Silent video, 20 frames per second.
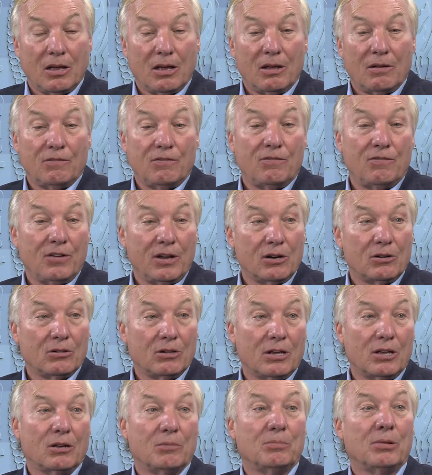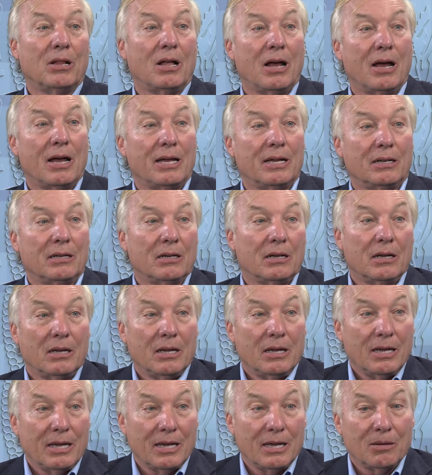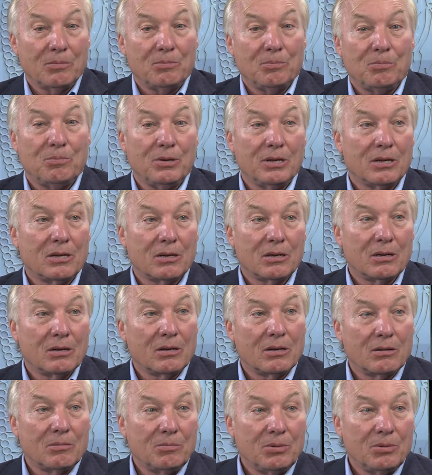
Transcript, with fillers: fairly applying it's it, leveling the field.